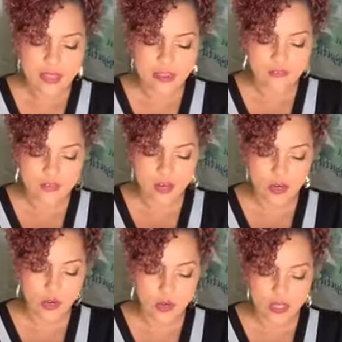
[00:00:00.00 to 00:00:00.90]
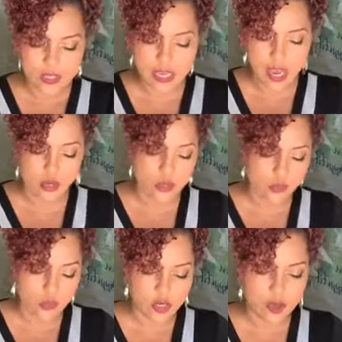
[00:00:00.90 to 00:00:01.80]
that fear is not
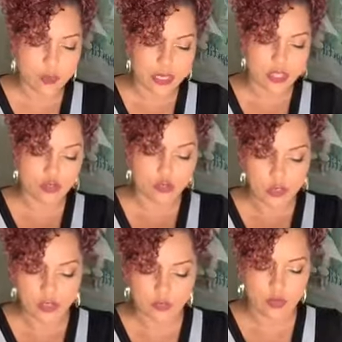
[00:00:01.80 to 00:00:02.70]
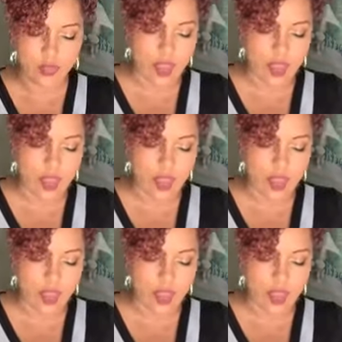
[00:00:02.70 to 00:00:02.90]
only real, but it's really real.